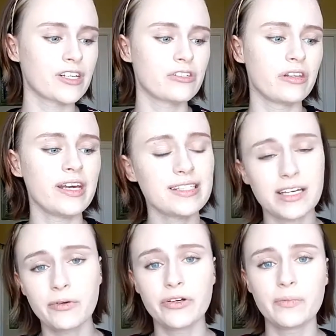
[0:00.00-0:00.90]
So the next
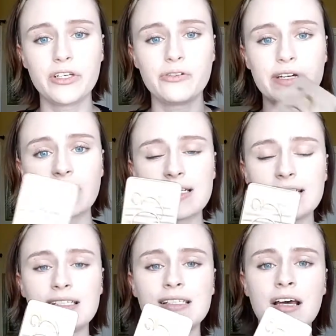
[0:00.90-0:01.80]
thing I'm going to be doing
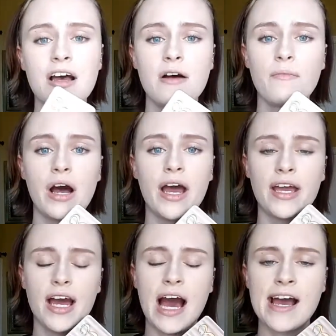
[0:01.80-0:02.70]
is
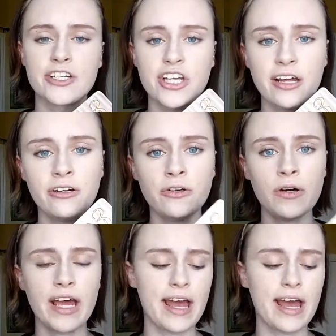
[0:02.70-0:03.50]
my eyeshadow,